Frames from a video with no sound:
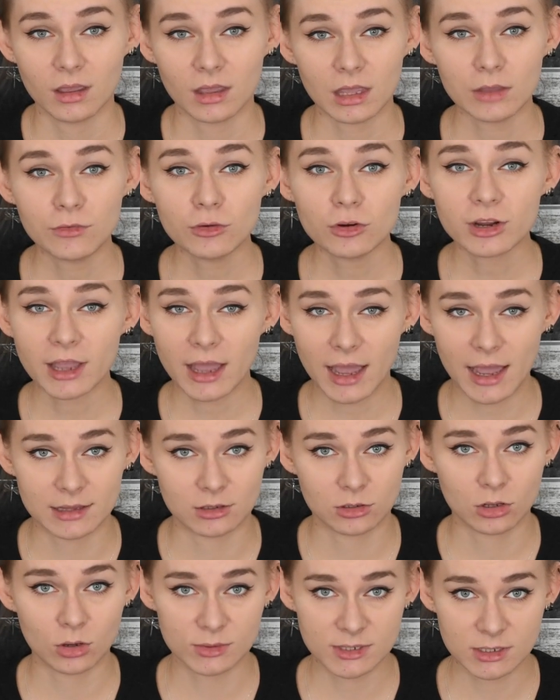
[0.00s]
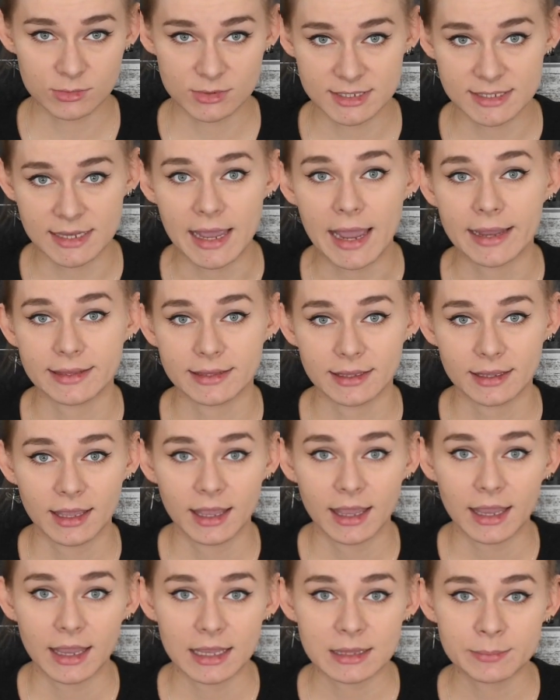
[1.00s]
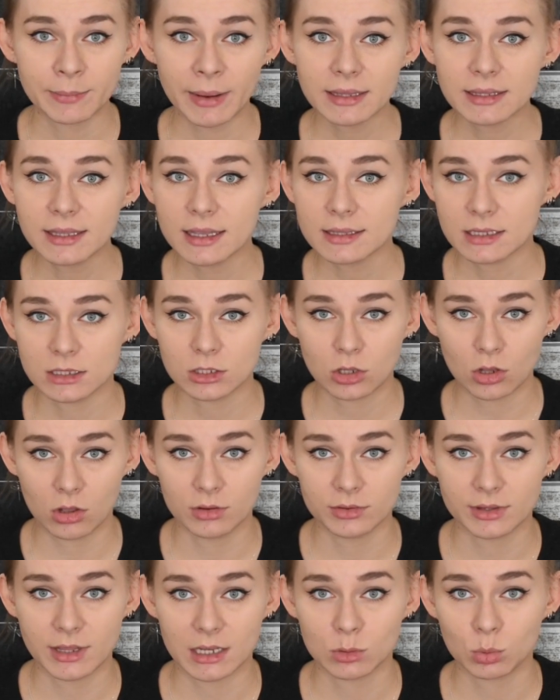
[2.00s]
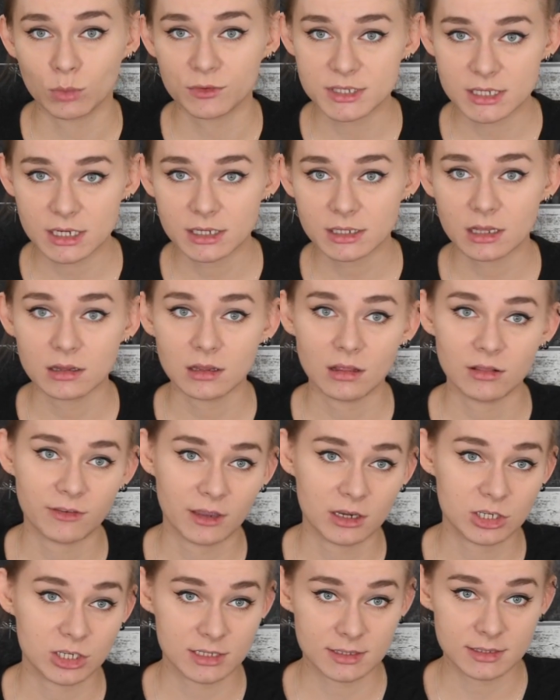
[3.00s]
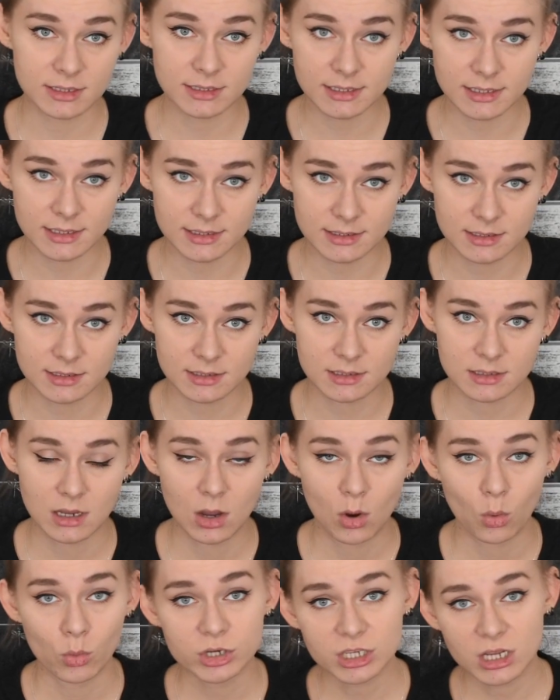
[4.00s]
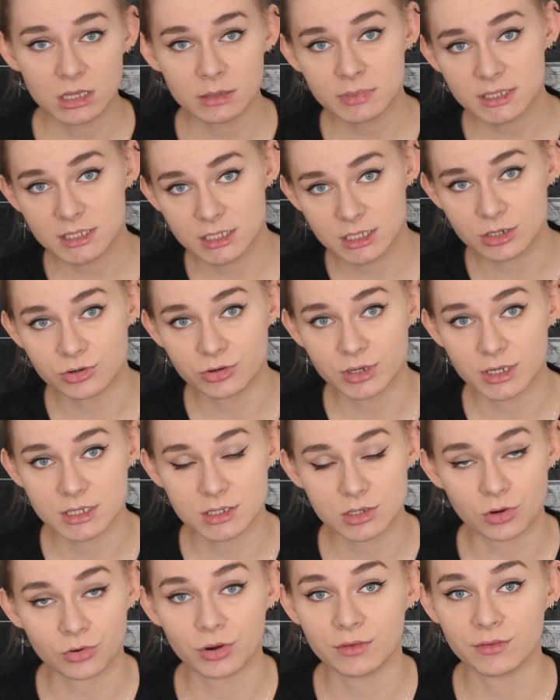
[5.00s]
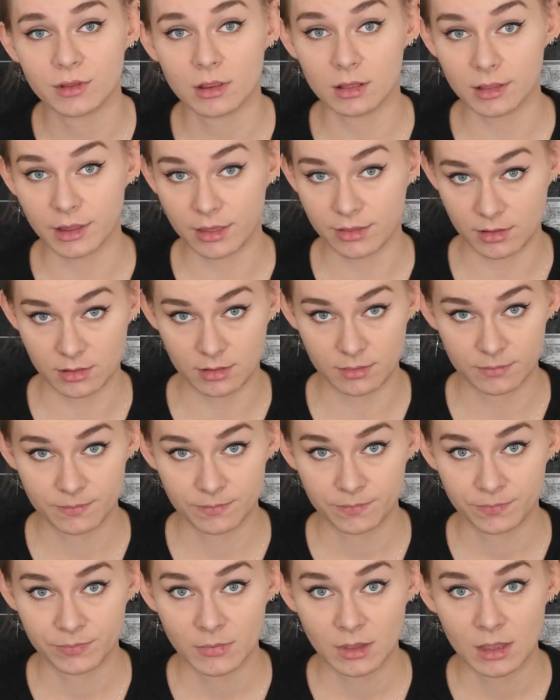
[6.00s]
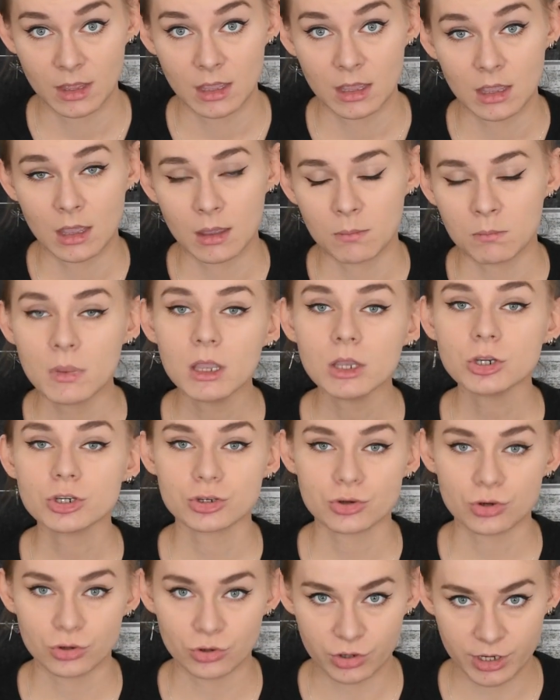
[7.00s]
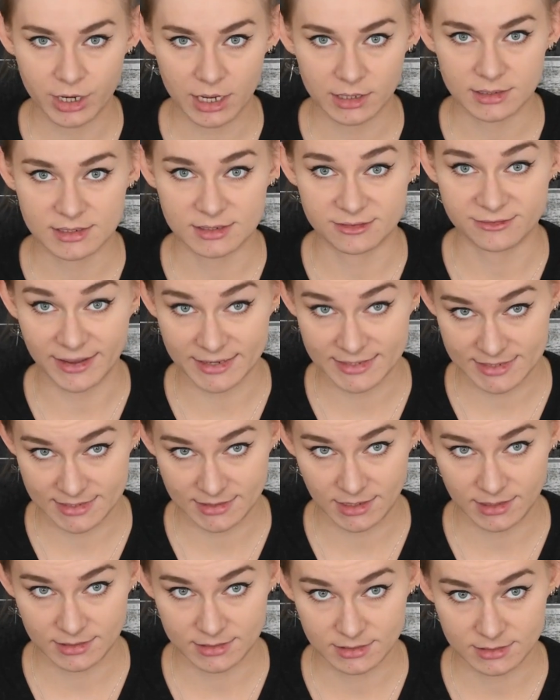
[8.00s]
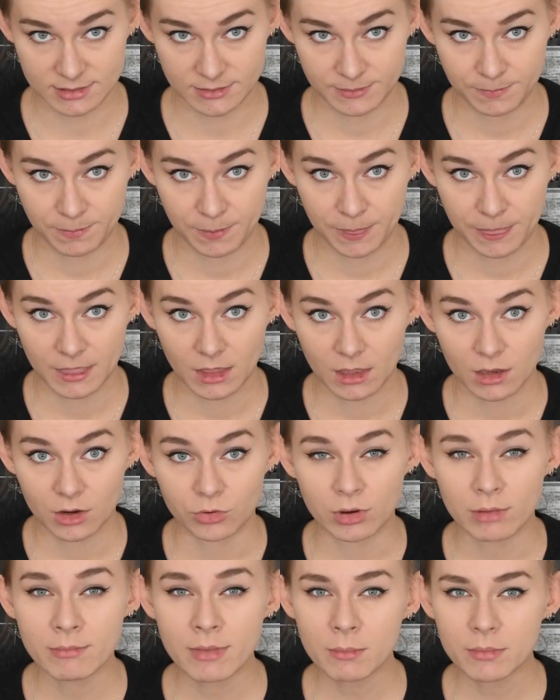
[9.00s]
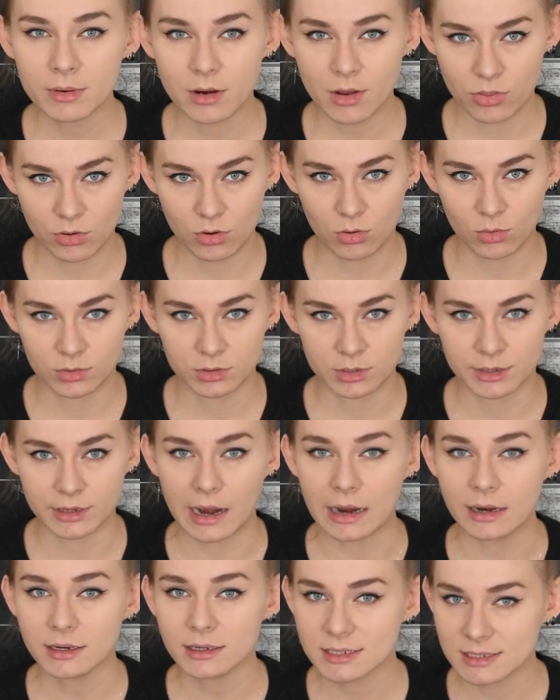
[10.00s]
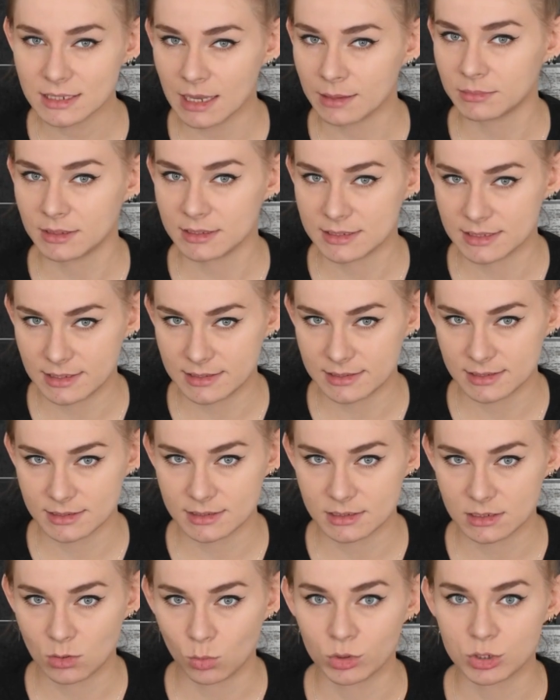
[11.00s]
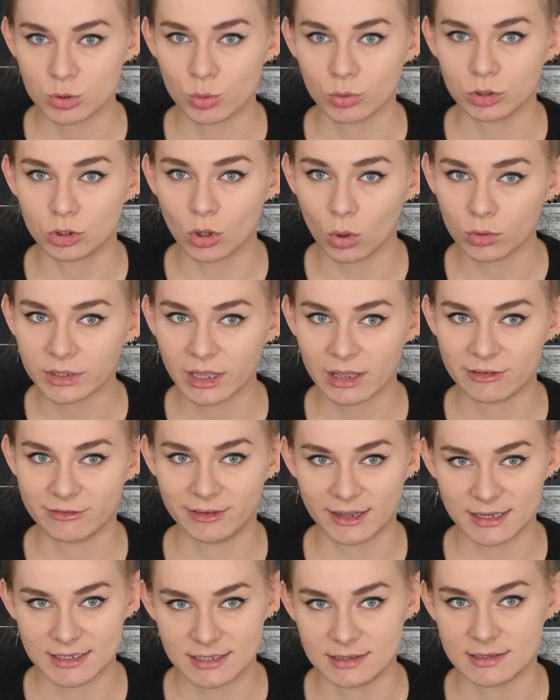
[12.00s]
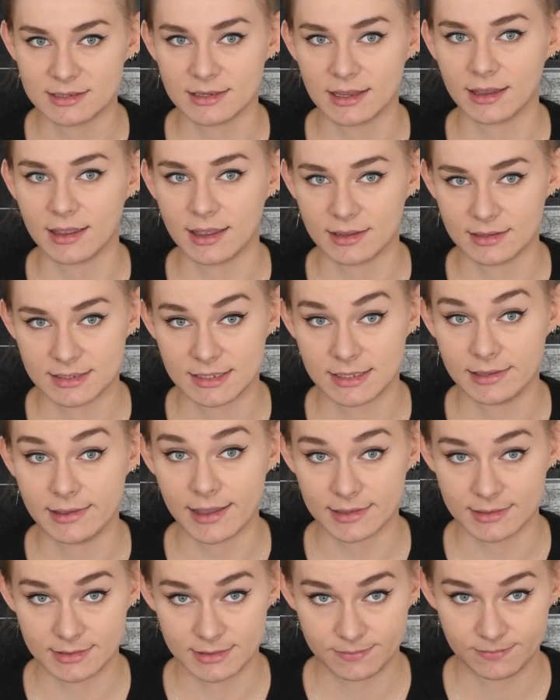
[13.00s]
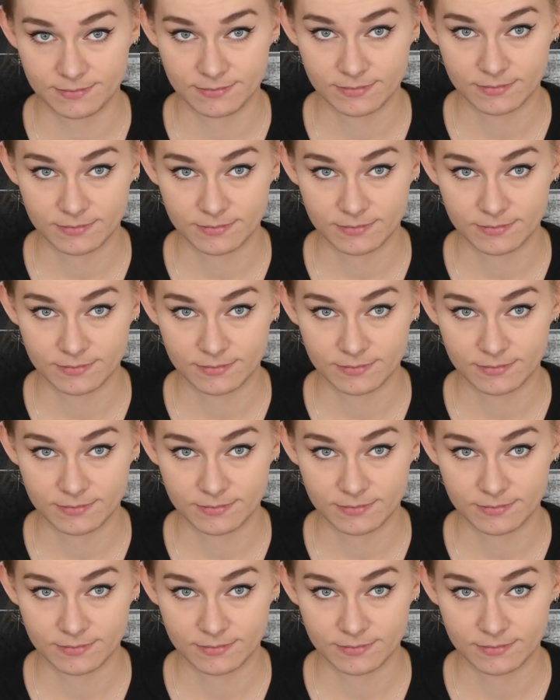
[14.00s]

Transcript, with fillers: If your cat goes outside, it might get in contact with certain infectious diseases, which can be serious or even lethal. Make sure your cat is vaccinated. Remember though, there are some diseases which we don't have vaccines against yet.